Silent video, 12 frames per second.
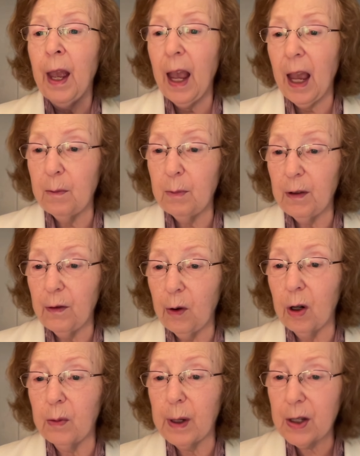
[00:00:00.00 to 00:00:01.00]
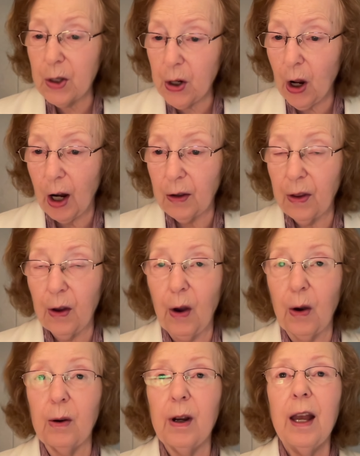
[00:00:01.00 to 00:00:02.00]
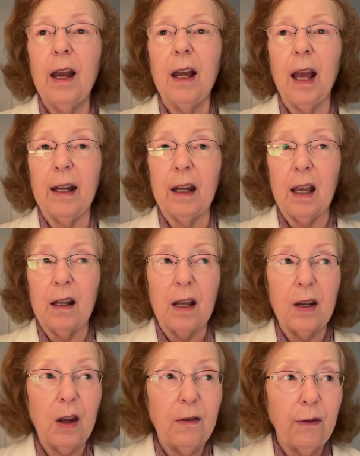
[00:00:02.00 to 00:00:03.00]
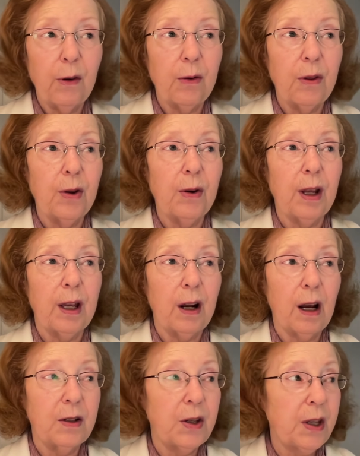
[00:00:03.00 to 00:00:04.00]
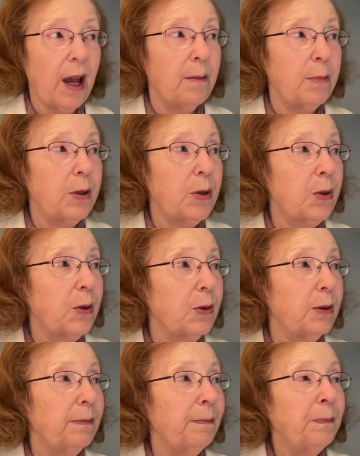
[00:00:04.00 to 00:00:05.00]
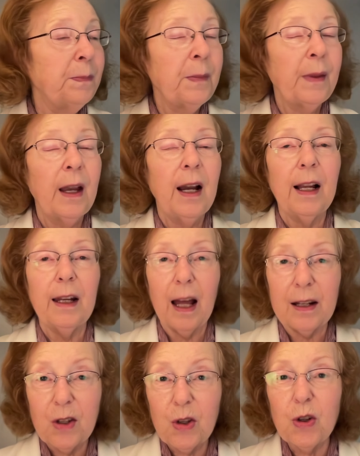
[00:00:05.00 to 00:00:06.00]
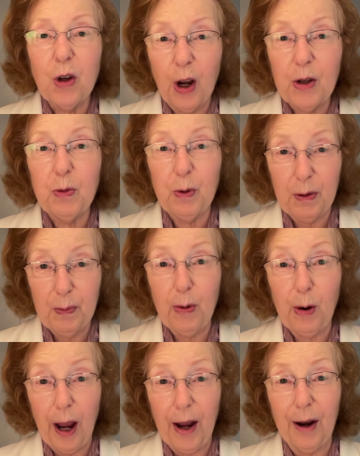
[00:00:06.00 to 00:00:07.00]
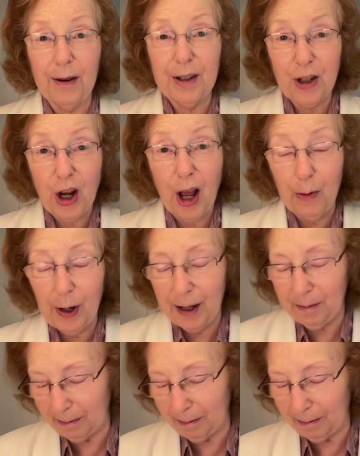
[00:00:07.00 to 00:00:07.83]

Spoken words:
And before we start, though, and get any further in our Sabbath school, let's start with prayer, shall we?